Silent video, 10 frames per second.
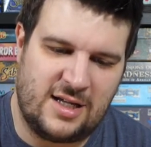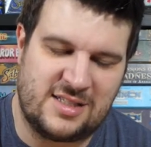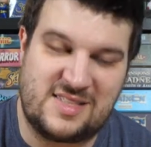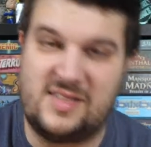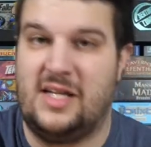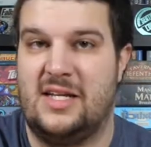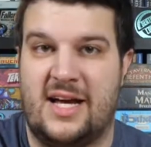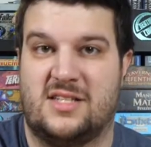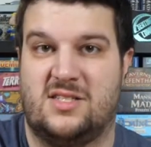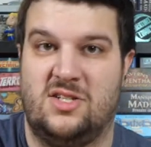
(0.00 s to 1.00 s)
seat
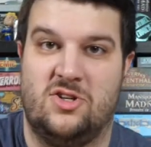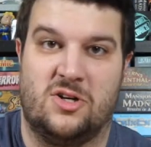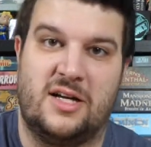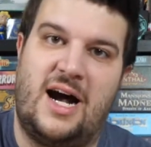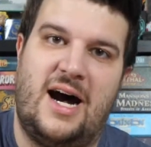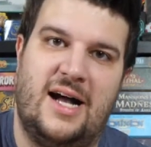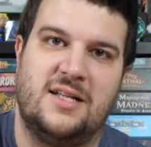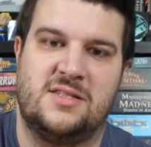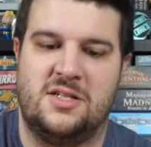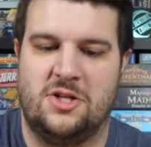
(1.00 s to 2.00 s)
next to your
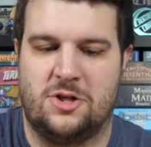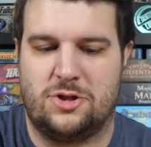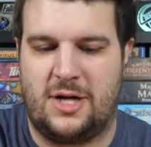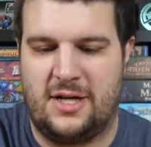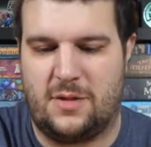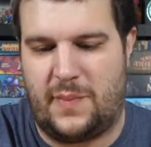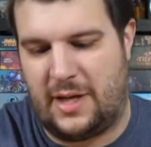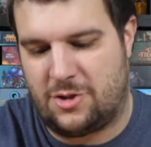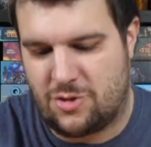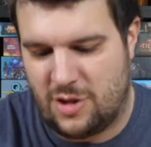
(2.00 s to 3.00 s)
gods, and you're trying to
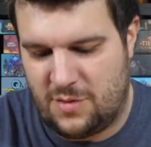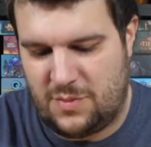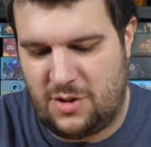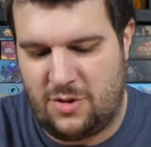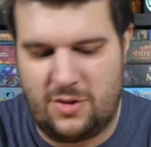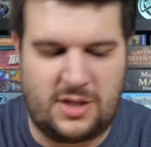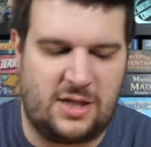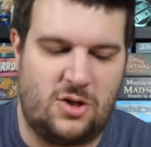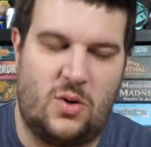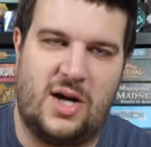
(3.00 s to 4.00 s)
pay tribute
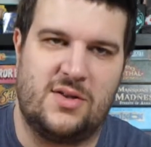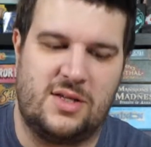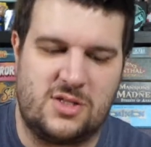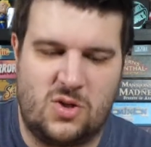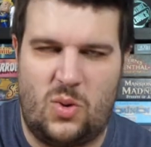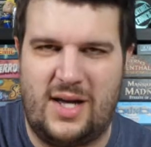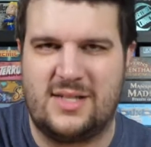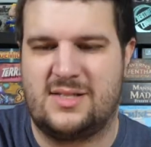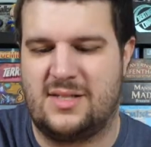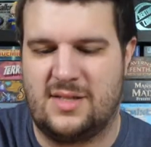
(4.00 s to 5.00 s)
and go on these
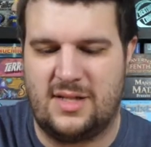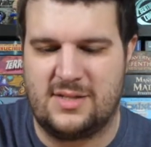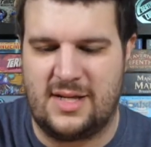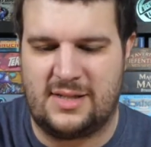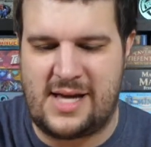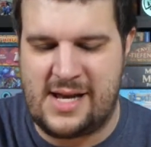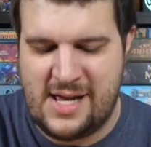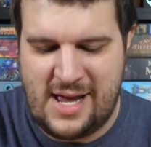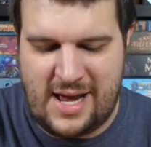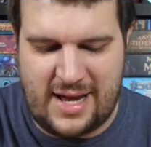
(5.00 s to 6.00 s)
quests and things like that.
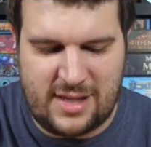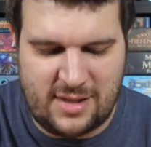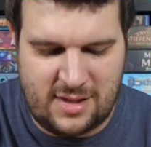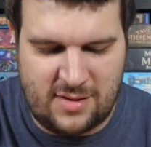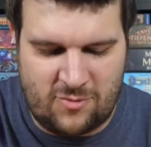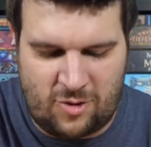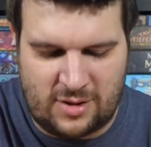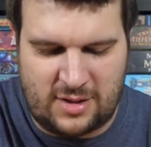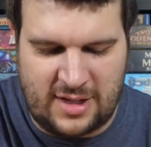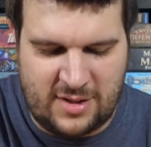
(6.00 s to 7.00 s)
And
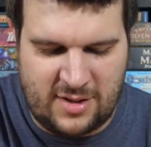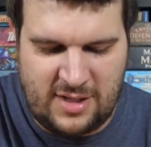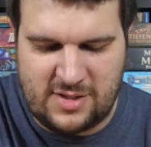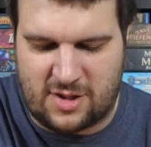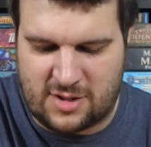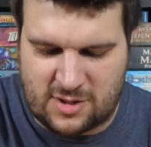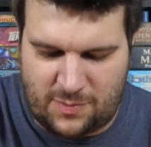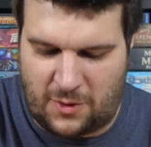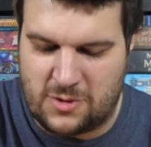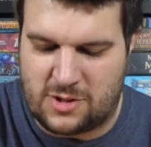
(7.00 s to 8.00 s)
these are
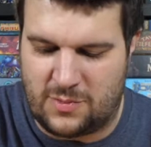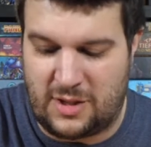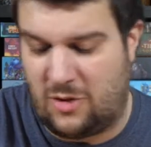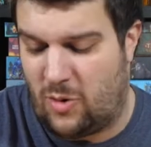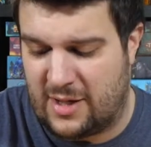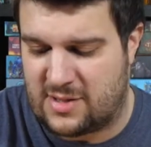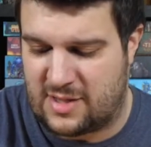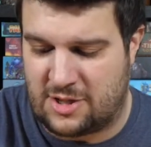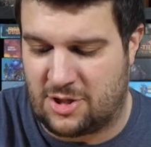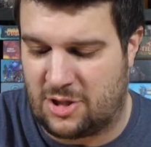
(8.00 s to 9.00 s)
supposed to be quests
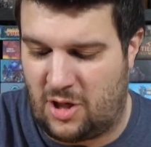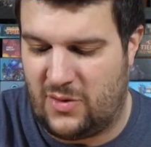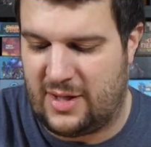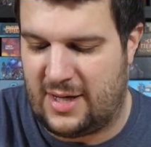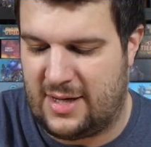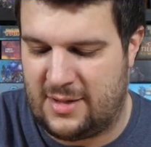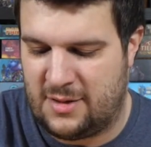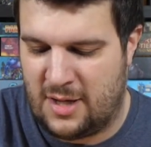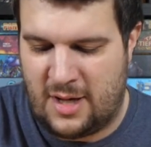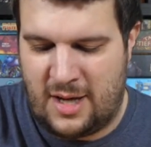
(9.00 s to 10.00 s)
that you're going on.
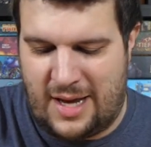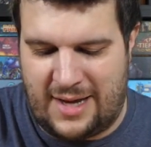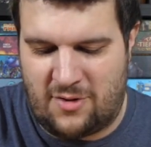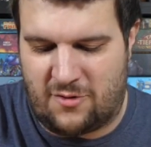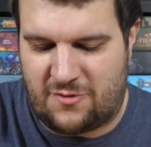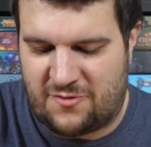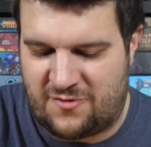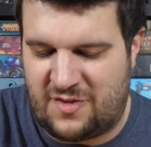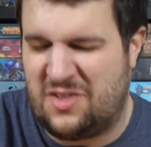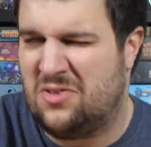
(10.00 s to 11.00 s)
I don't
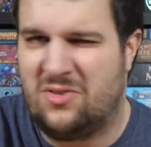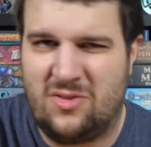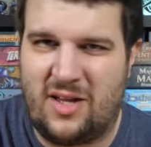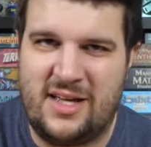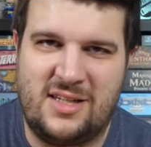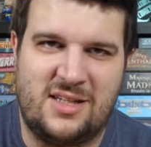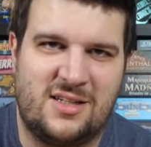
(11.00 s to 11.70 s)
feel like